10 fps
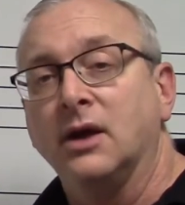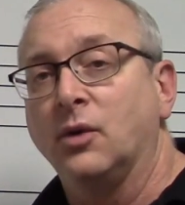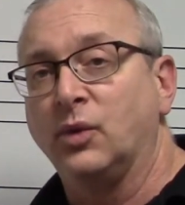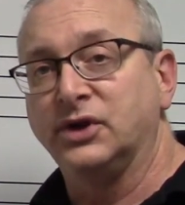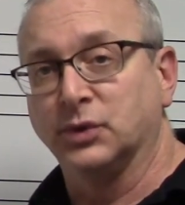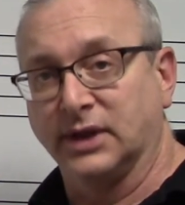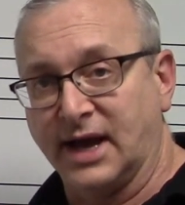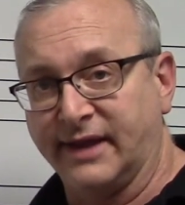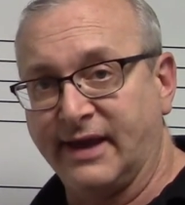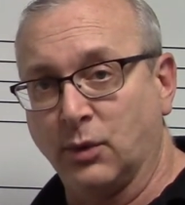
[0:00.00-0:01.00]
We do a lot
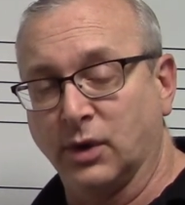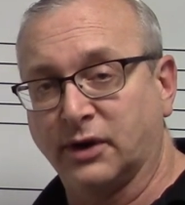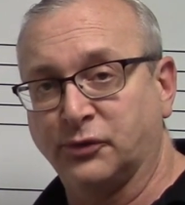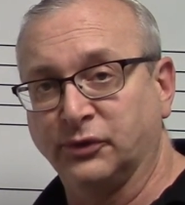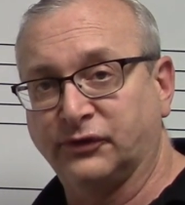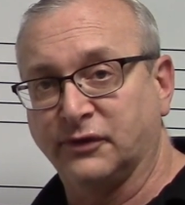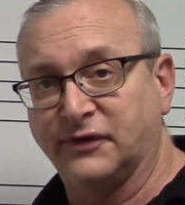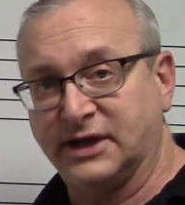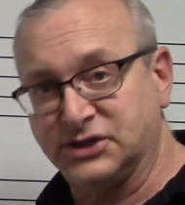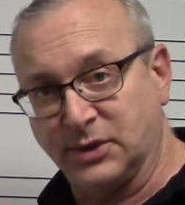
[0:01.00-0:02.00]
of that work through
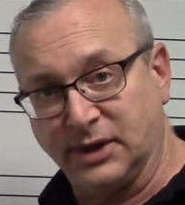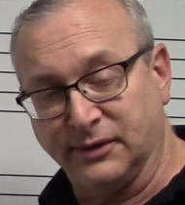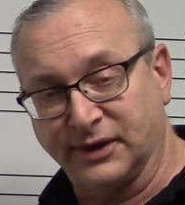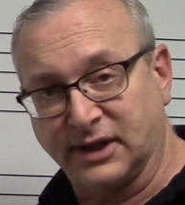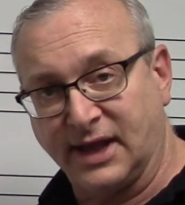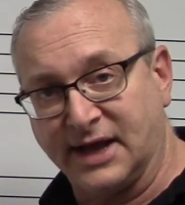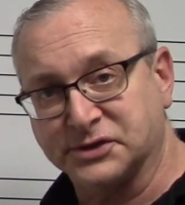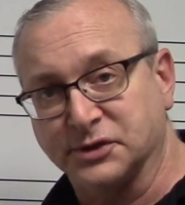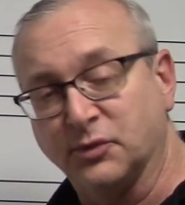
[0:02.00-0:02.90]
solfeggio here in the classroom.